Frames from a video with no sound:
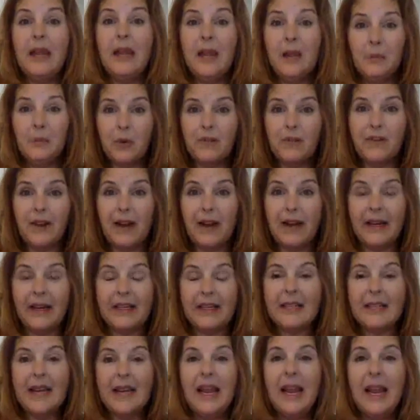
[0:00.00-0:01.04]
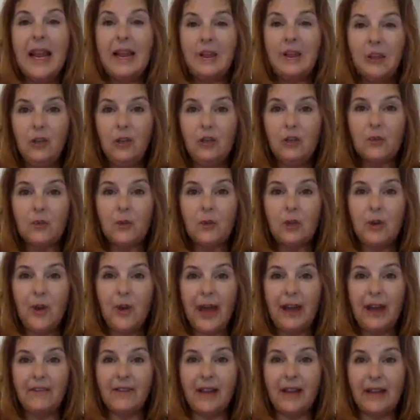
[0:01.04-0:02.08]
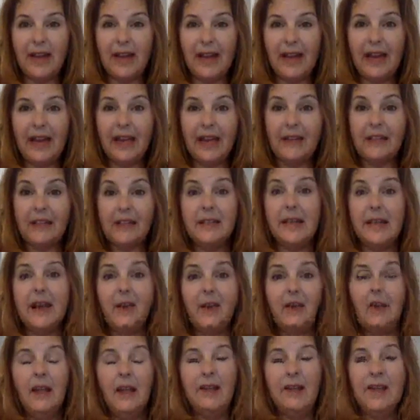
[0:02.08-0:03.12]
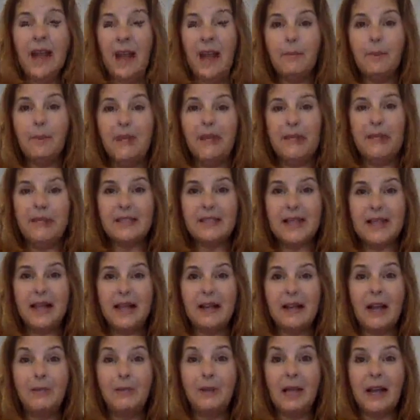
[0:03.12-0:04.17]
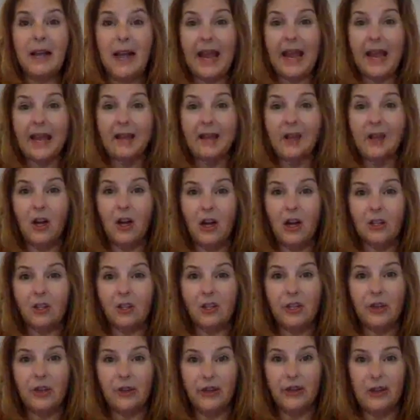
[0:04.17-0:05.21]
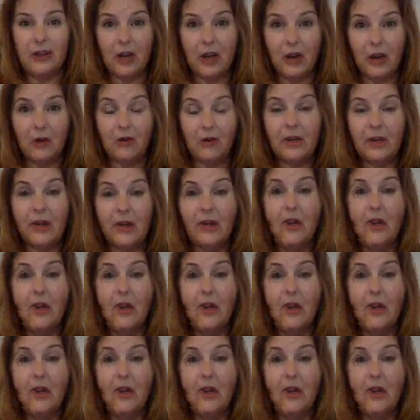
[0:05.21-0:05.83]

improvise and use what you have on hand now that being said I'm going to add a cautionary note